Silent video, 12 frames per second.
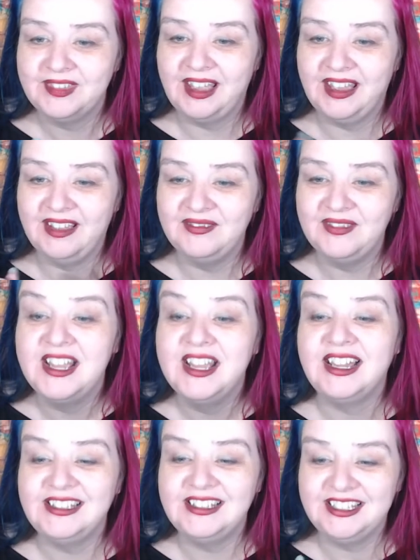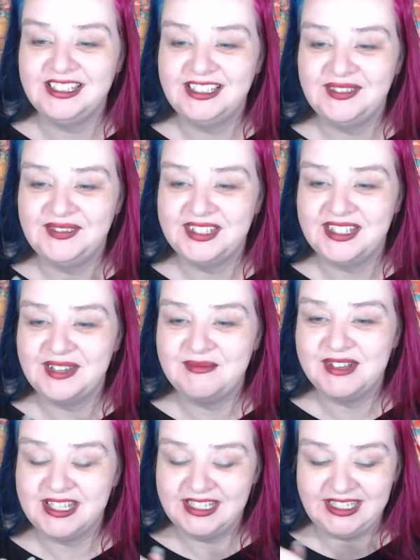Um, Alicia loves
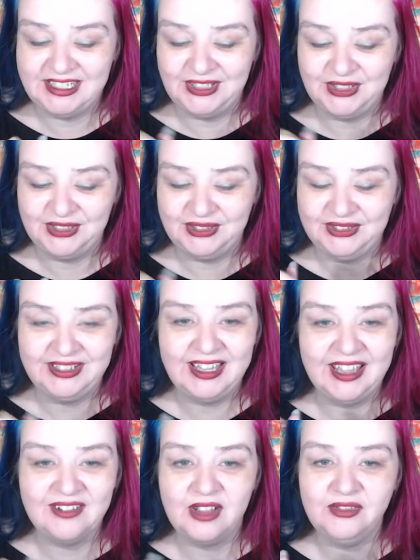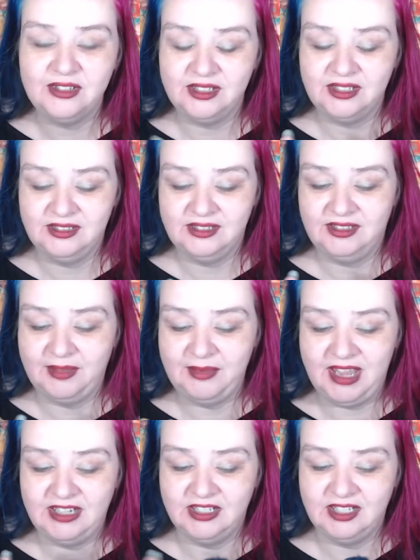cinnamon tea too. Yeah, I've got a. I'm
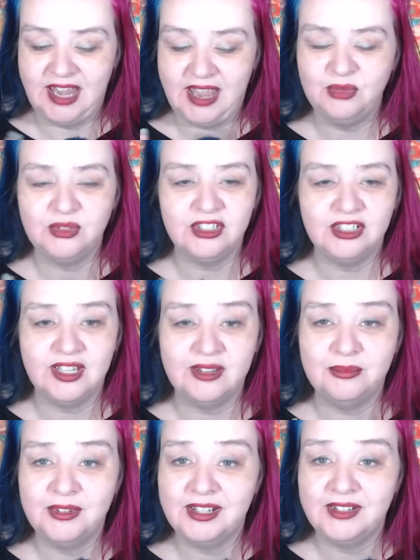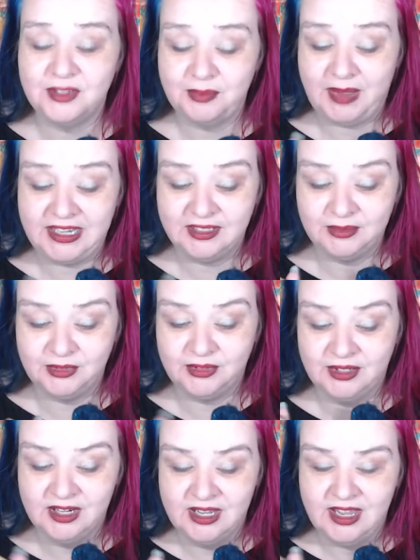actually out just now. I'm gonna have to buy some
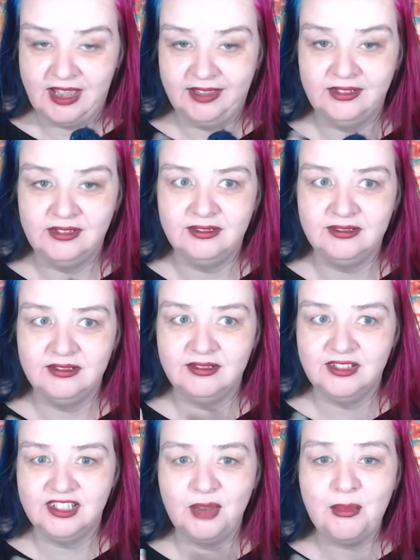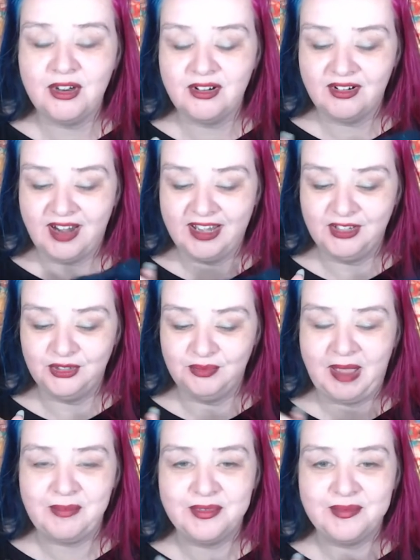more. I summer I do
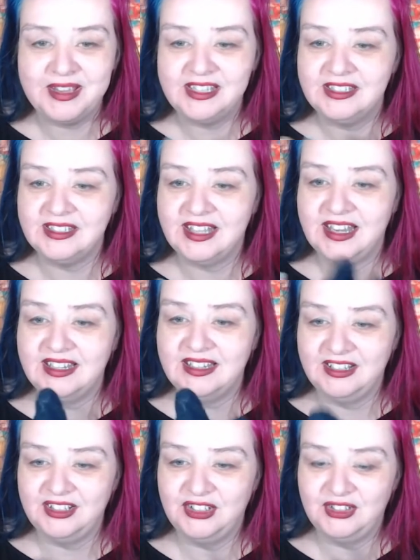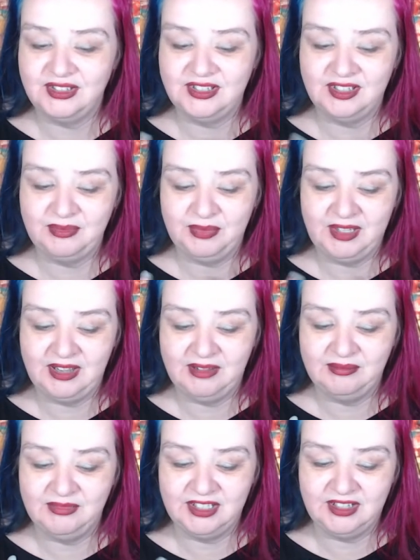peppermint, and then as soon as it
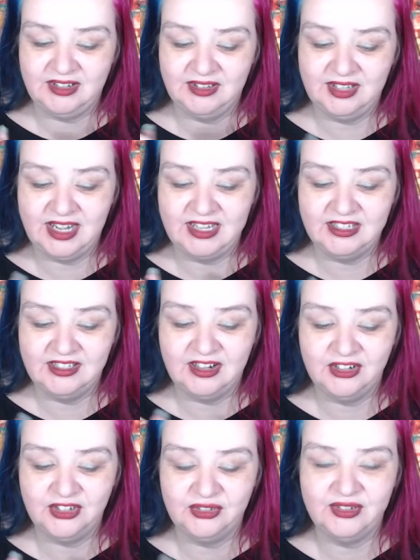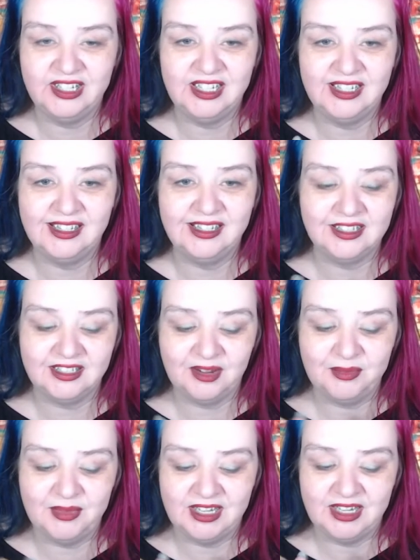becomes start the nights start drawing in, and it's
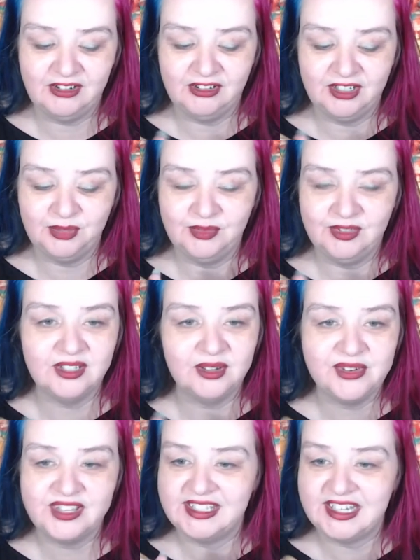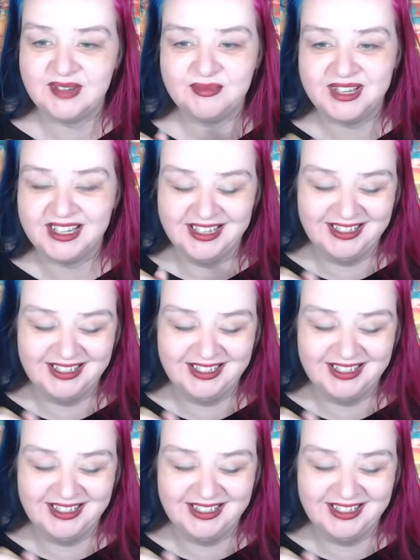coming near Christmas, I want cinnamon.